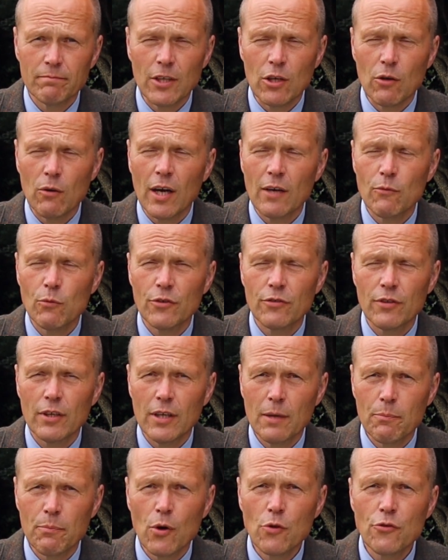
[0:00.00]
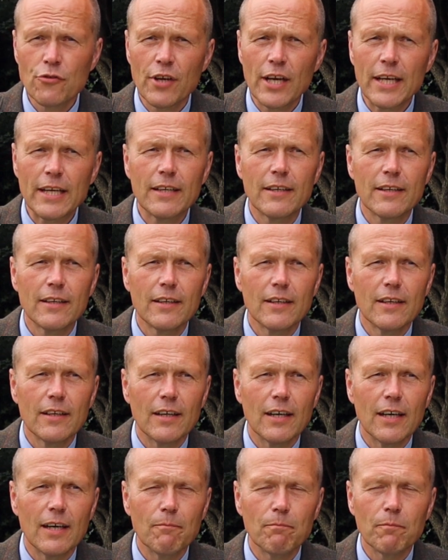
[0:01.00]
You know, I was approaching
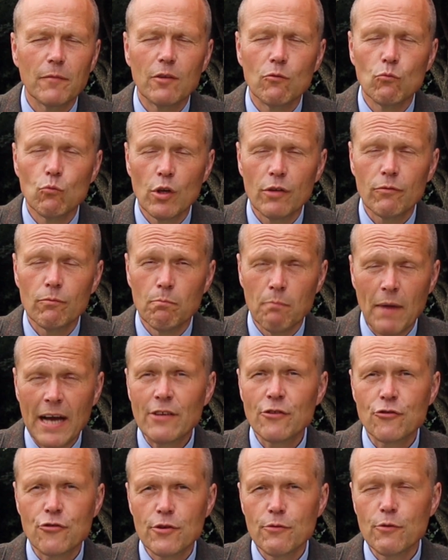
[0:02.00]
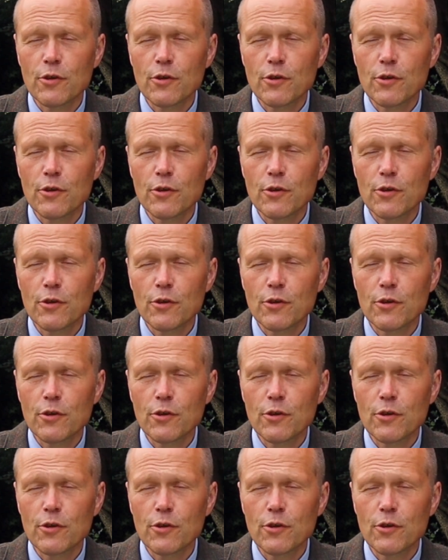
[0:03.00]
mandatory